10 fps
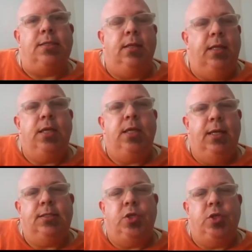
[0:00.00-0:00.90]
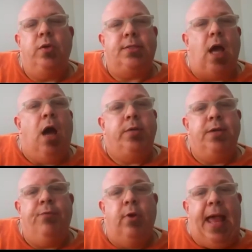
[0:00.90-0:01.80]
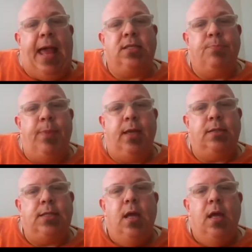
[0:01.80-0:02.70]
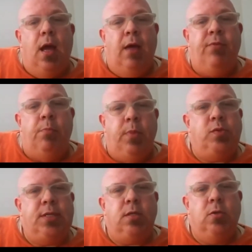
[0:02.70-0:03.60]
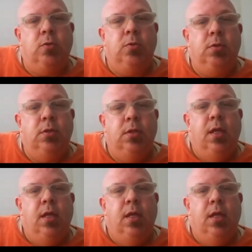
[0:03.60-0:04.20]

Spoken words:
it showed us all different aspects of a musical,